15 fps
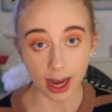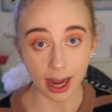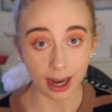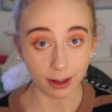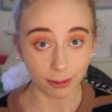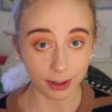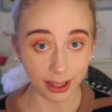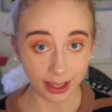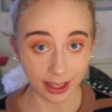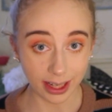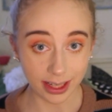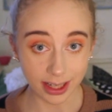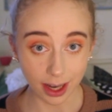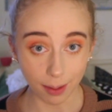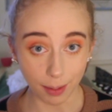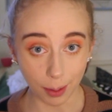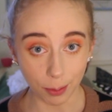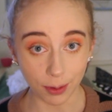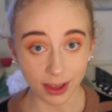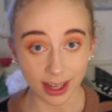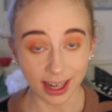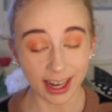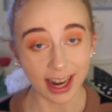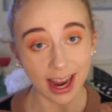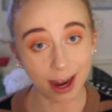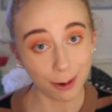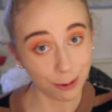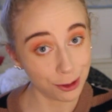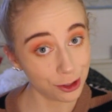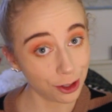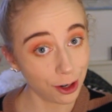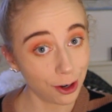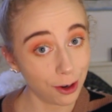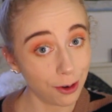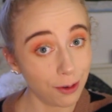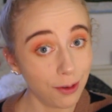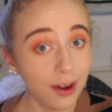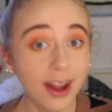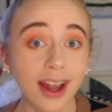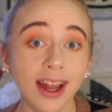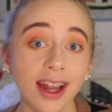I really need to come up with like an outro